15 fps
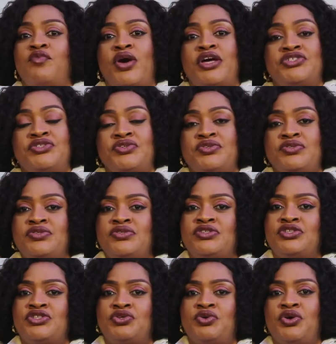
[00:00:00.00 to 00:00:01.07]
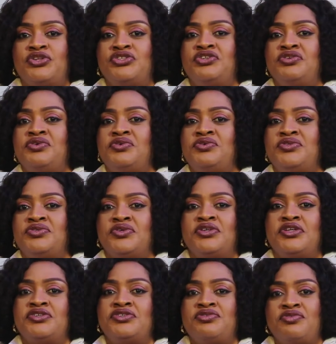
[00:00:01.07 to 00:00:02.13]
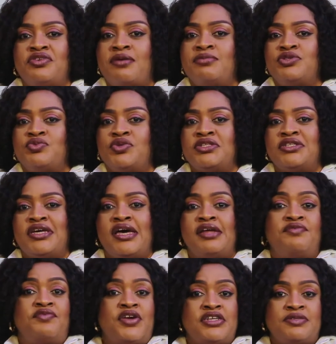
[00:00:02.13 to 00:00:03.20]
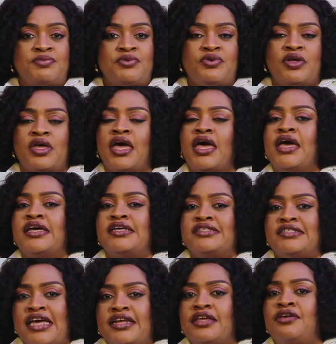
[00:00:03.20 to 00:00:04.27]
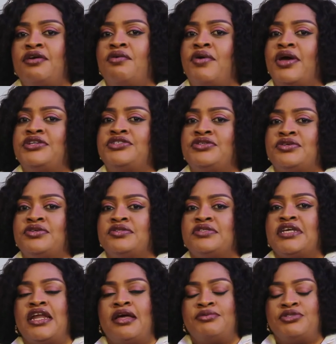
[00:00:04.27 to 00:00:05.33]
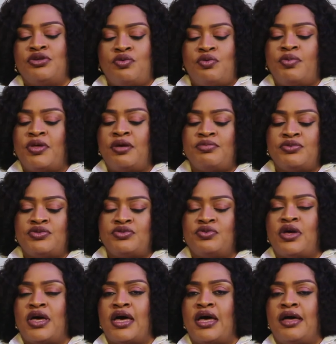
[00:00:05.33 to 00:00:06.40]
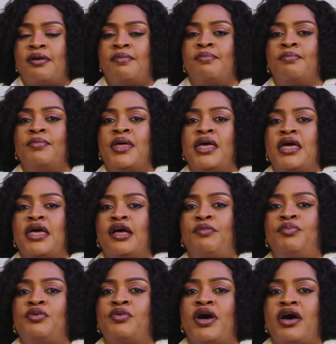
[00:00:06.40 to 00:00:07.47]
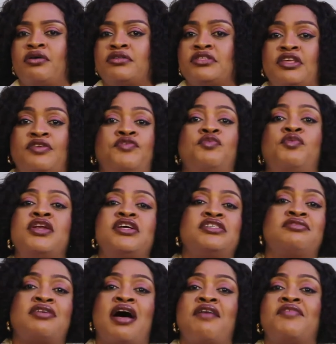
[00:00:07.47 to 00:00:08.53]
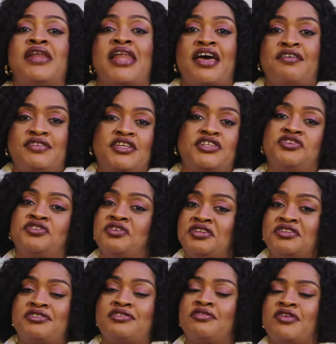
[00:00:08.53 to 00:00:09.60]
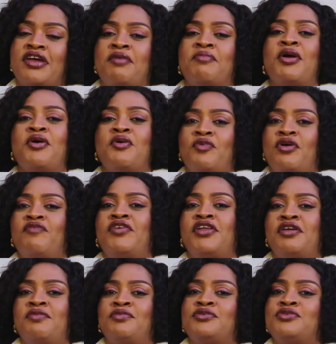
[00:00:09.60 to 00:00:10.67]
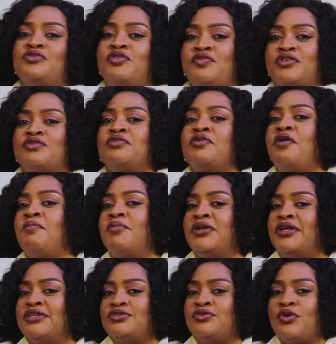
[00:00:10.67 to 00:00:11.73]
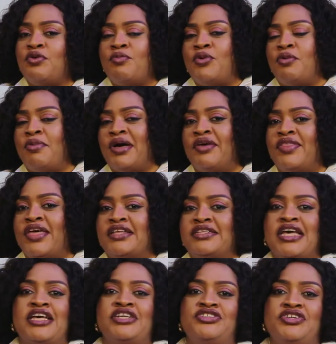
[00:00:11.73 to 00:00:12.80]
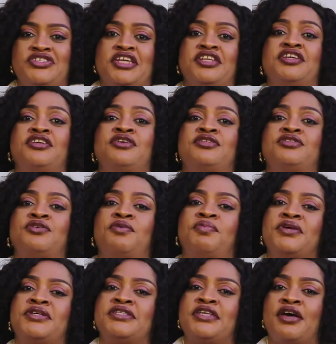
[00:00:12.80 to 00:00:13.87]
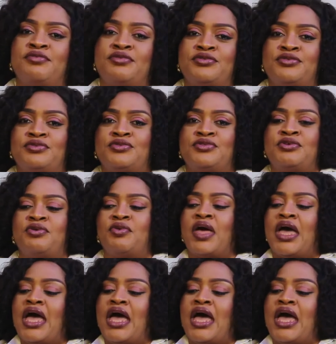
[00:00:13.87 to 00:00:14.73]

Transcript: questions, the show continues on Instagram, Twitter, and Facebook. Send in your questions, and I'm sure we'll be able to um, help you out. If you want us to have a live session on Instagram, we're available. Two of us will come on and talk more about that. Just send in your topics and we'll do so.